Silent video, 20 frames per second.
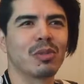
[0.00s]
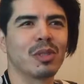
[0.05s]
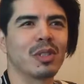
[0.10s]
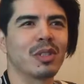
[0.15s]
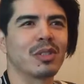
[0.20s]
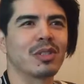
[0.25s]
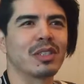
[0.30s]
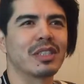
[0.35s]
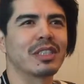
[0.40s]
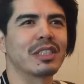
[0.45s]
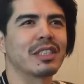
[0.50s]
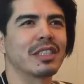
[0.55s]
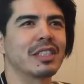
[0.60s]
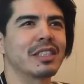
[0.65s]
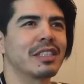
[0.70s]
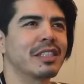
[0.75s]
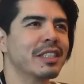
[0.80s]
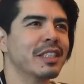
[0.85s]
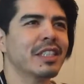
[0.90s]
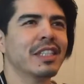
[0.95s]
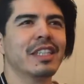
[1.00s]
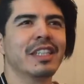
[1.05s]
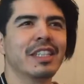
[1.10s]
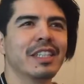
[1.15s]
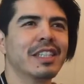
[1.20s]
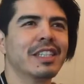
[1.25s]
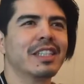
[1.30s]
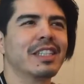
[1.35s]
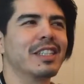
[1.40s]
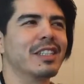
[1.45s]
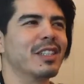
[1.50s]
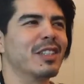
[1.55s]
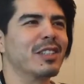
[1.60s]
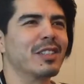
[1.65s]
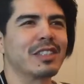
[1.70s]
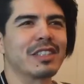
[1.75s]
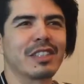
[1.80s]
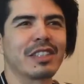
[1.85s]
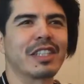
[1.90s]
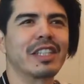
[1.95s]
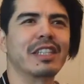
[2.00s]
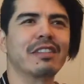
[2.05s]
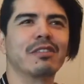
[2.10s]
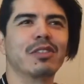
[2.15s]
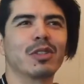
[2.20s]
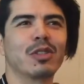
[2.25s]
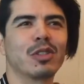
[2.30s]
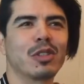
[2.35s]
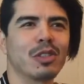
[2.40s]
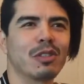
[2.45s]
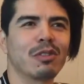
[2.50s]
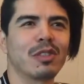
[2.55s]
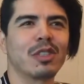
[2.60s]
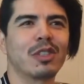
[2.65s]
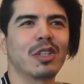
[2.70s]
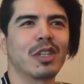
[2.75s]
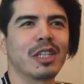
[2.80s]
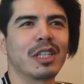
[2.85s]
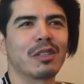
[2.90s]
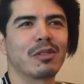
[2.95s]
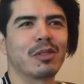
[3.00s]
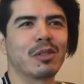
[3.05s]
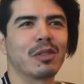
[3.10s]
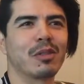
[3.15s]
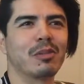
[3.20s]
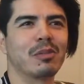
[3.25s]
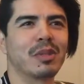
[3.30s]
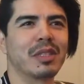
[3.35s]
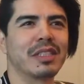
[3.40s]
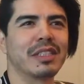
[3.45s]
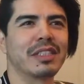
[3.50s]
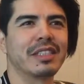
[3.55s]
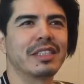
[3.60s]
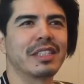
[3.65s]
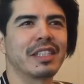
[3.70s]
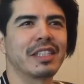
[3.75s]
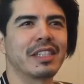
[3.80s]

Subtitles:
It's like an evolution of the dining room, and